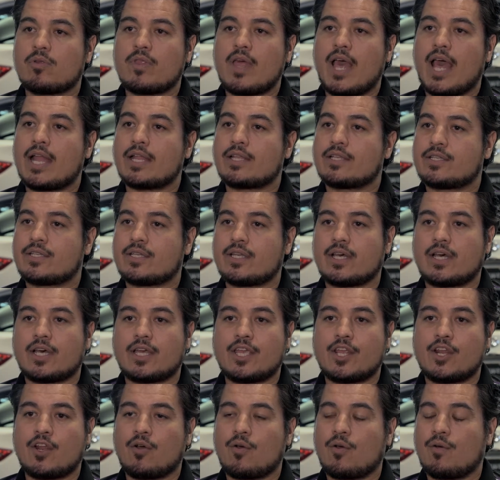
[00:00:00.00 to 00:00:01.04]
Not uh,
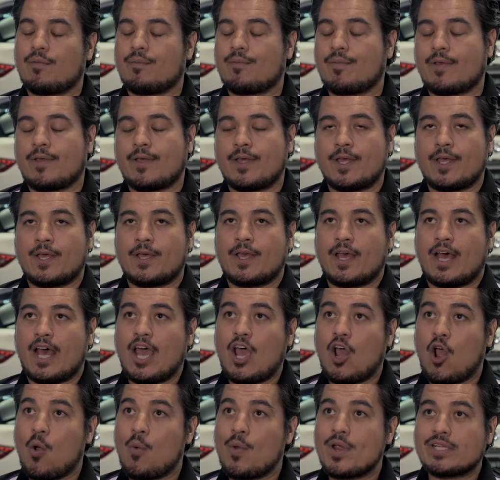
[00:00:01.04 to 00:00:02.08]
you know,
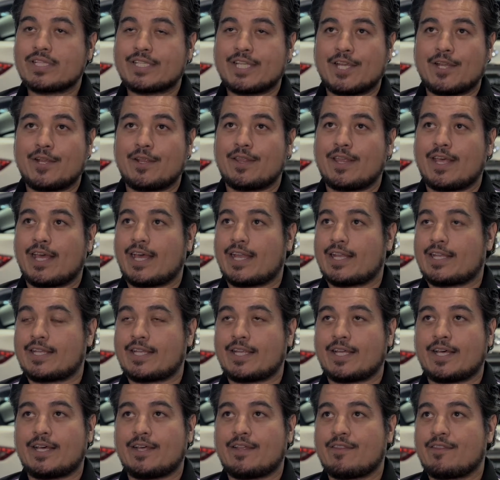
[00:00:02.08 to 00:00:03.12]
I always hear
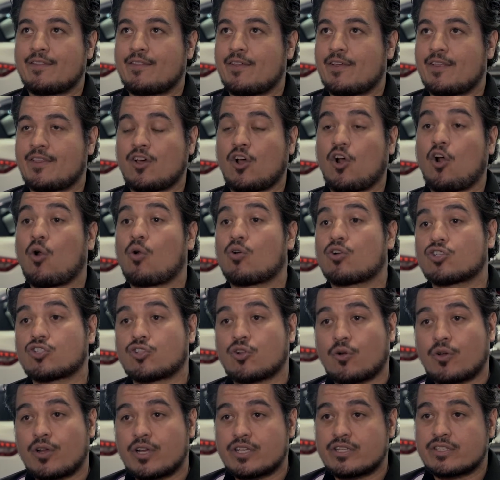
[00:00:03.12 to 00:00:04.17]
that uh, the the horror
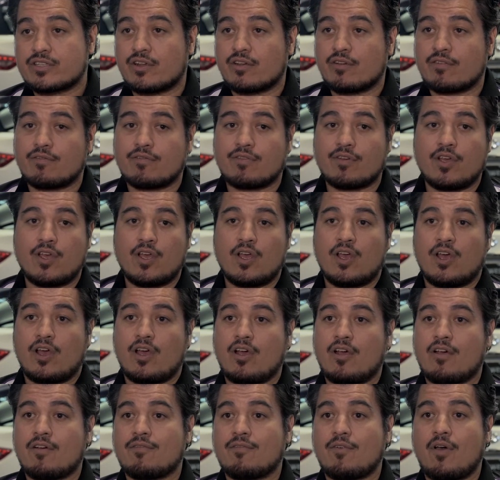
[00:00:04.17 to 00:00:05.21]
stories of
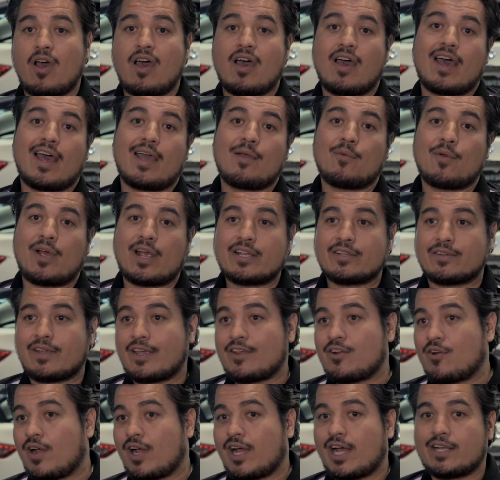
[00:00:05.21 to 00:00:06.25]
of I, I,
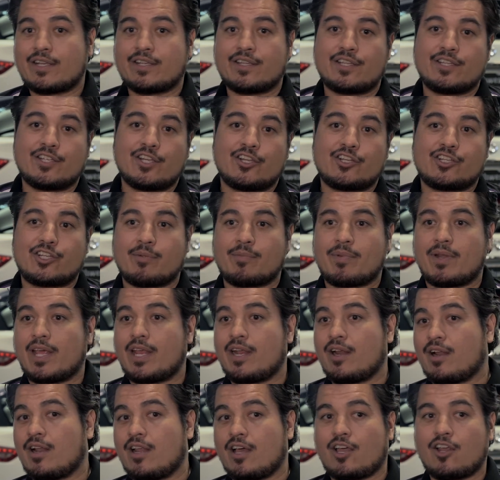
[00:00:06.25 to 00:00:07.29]
you know I got to the dealership at
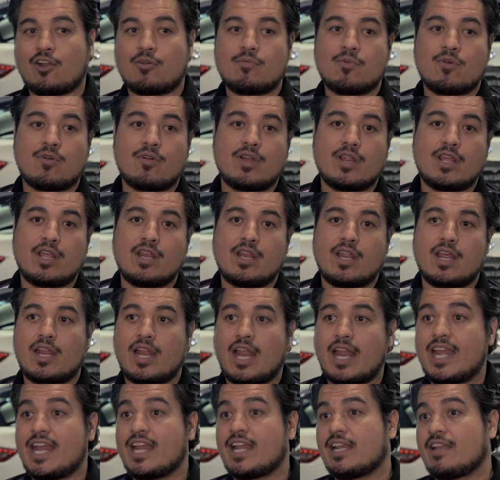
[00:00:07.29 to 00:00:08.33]
eight o'clock in the morning and
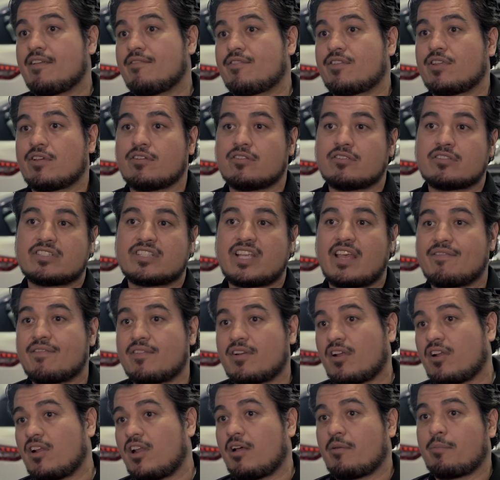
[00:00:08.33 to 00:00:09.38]
I didn't leave till
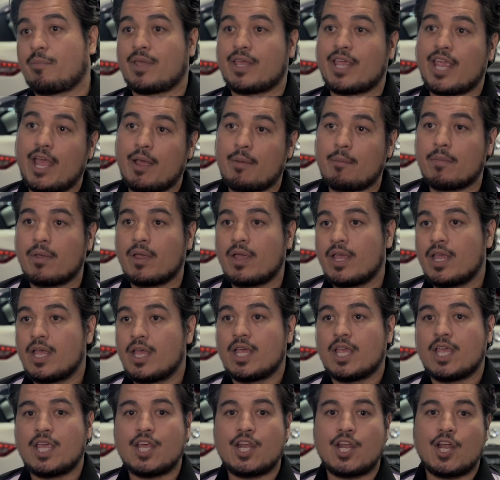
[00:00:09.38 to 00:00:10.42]
seven o'clock p.m.
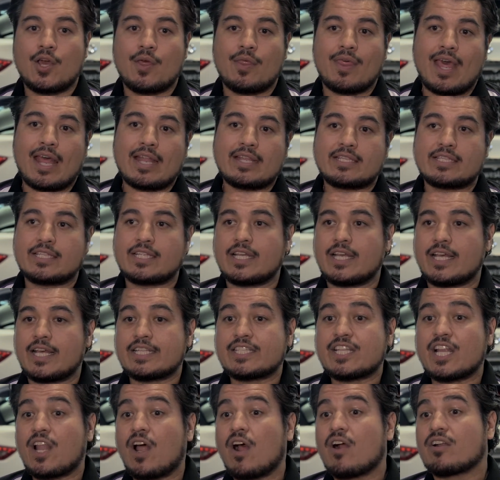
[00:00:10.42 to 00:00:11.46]
You know that's uh,
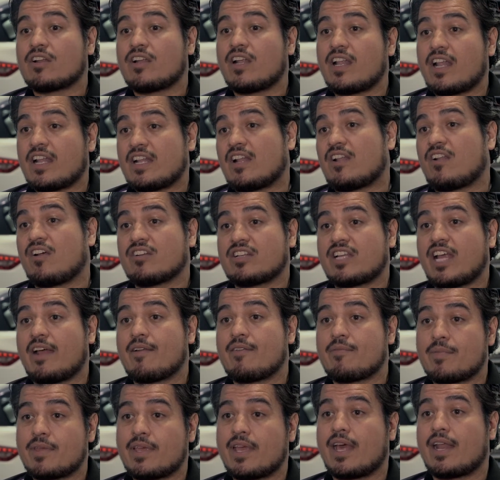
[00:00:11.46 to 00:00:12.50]
it's a long a long
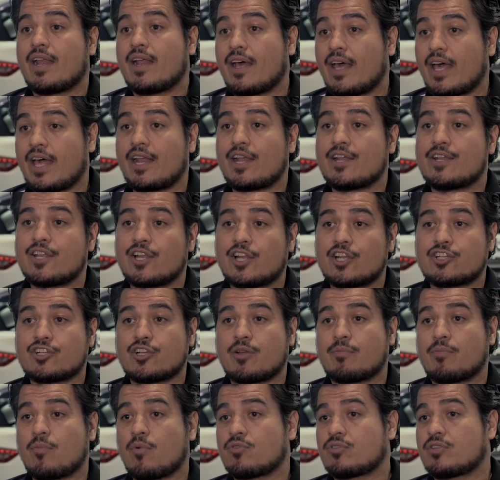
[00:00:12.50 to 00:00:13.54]
time to be at a at a
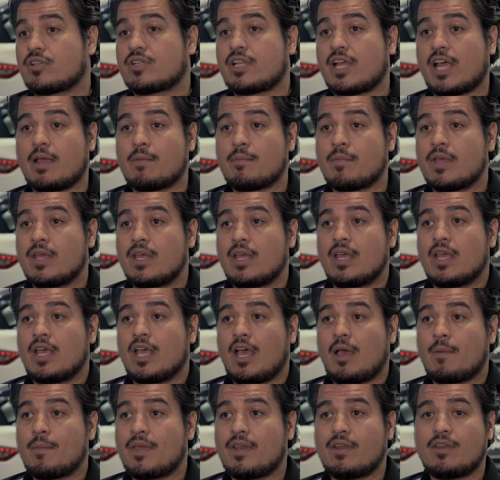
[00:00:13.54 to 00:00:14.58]
dealership. Most of the time,
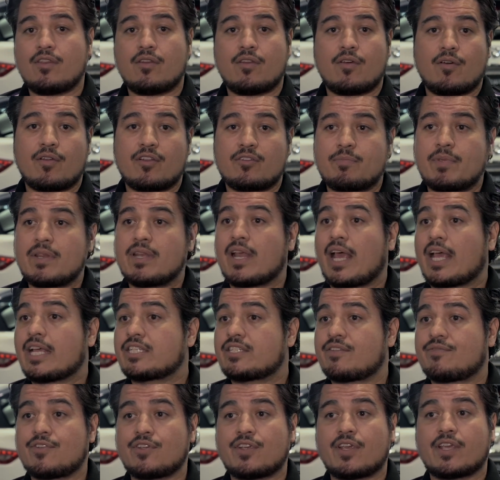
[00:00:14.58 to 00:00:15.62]
I mean you know it'd be
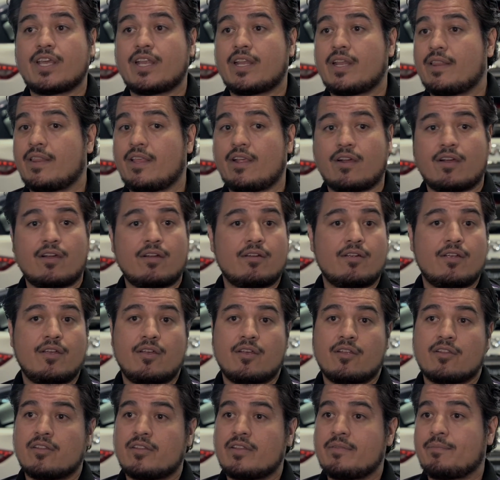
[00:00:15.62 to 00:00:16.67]
nice if you could get in there,
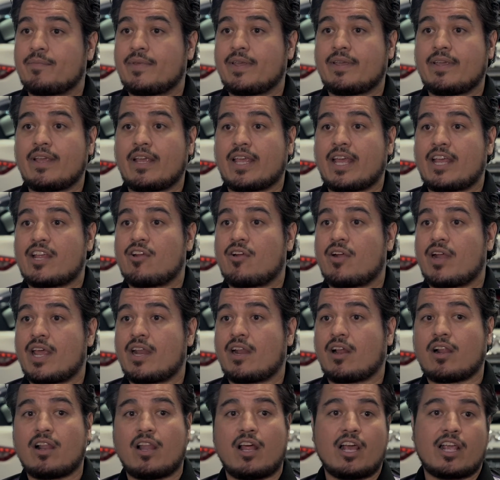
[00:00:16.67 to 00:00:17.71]
get here at
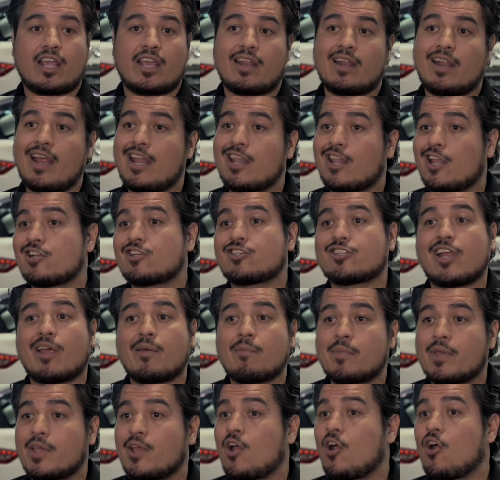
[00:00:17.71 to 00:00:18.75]
eight o'clock and at
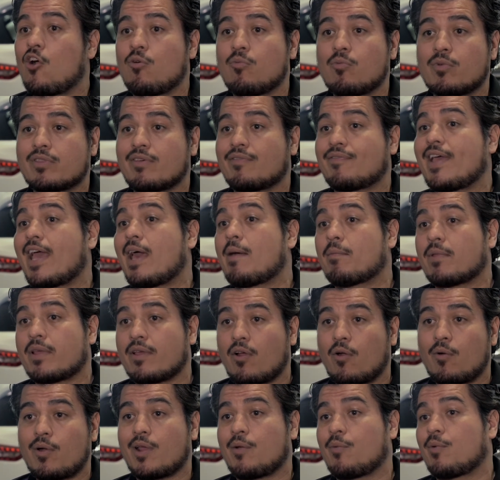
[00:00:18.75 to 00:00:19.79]
lunchtime be home with the
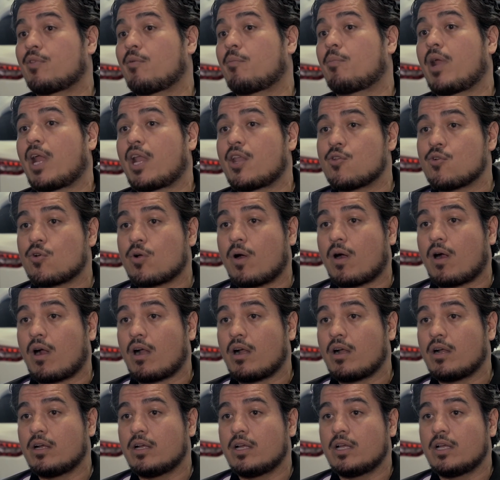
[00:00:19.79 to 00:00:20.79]
family already with a brand new car.